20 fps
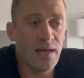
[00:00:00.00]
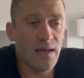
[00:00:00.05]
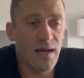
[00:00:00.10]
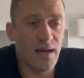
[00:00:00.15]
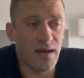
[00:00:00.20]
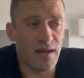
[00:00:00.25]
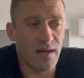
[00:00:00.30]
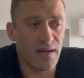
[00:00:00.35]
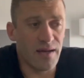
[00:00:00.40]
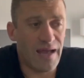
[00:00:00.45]

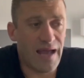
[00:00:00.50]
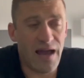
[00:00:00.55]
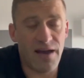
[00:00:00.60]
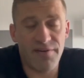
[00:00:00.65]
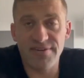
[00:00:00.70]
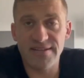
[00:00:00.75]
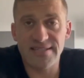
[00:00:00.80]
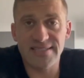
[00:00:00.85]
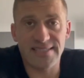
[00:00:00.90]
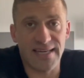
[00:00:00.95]

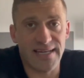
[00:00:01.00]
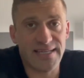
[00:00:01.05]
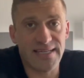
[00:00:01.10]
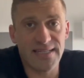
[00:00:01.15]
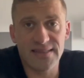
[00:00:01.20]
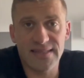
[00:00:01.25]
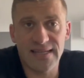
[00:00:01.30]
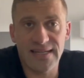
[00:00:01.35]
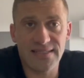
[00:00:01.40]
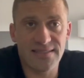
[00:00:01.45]
Half a
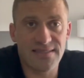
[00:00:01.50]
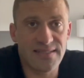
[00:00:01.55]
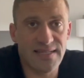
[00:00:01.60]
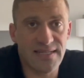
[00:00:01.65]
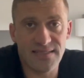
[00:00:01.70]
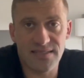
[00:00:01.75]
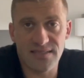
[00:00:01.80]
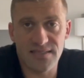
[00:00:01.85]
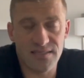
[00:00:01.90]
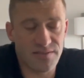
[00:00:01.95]
second,
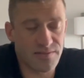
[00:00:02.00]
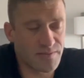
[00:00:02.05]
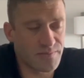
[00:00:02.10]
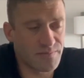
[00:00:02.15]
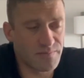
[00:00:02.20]
that's